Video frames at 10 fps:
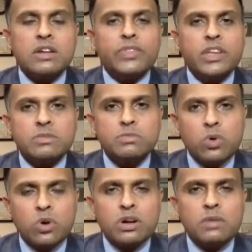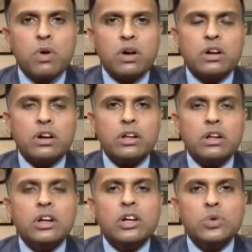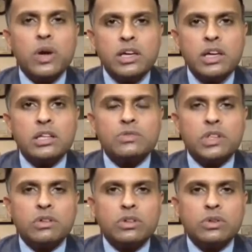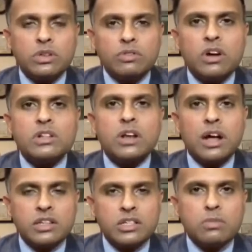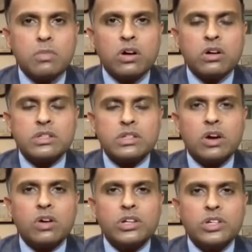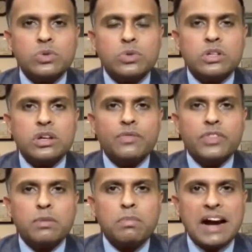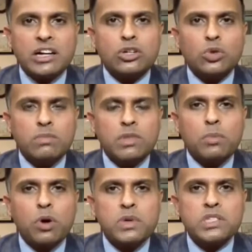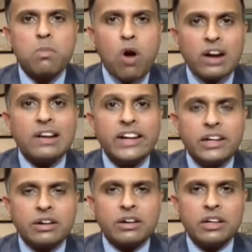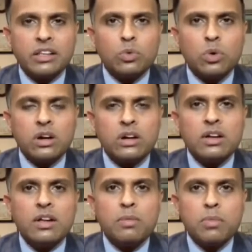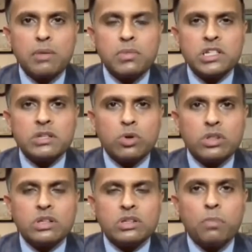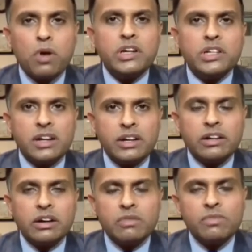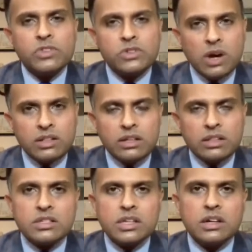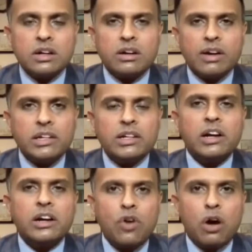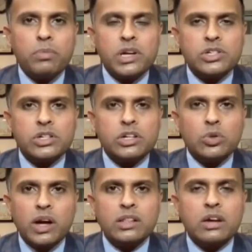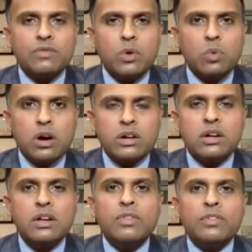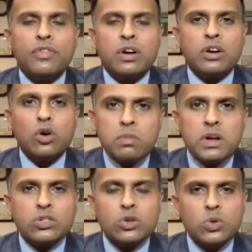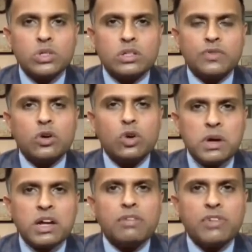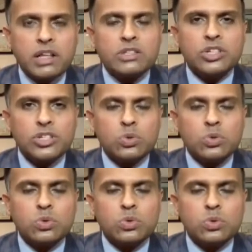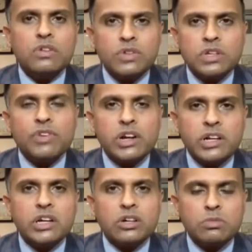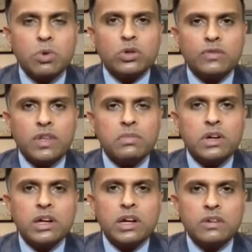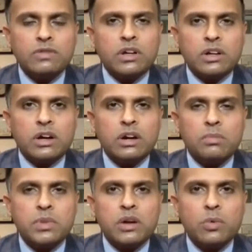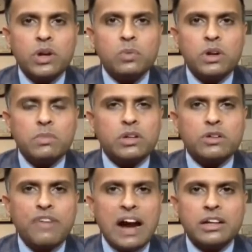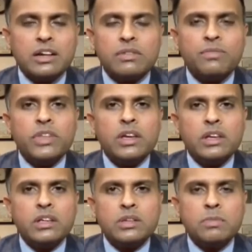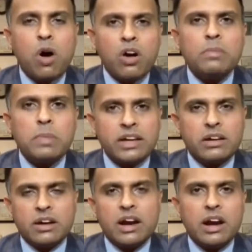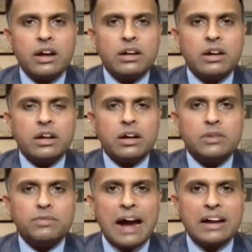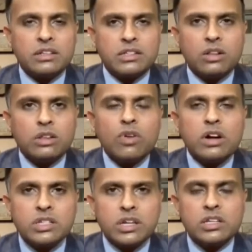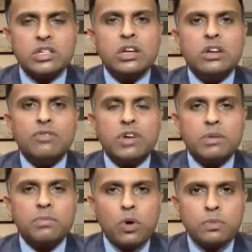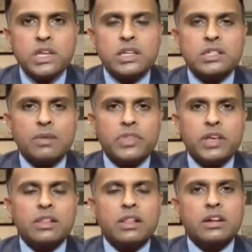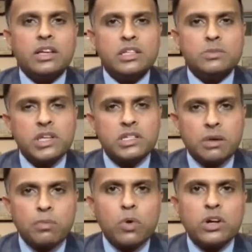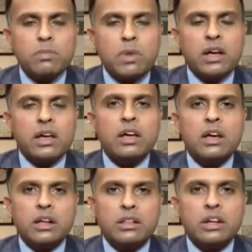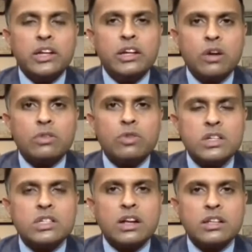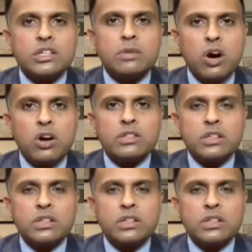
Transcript: It's more importantly to engage with the world's largest democracy on issues that matter to him. The Pope is a moral leader in the world. Prime Minister Modi is a political leader. So I think this is a right kind of combination, and together, if they work for global solutions, for global governance issues, which are very dear to both of them, it will be a win-win, because the Vatican is a moral player, and it matters on the world stage when the Pope says something that he's being supported by the leader of the world's largest democracy.